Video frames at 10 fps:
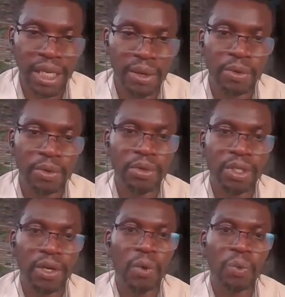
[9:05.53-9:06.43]
and I
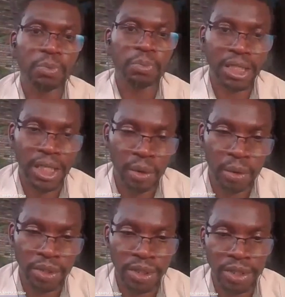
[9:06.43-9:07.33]
will always pass
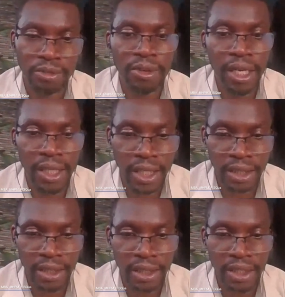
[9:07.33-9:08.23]
across, is the fact
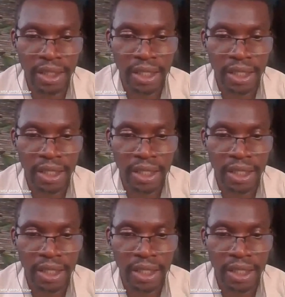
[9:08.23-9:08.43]
that,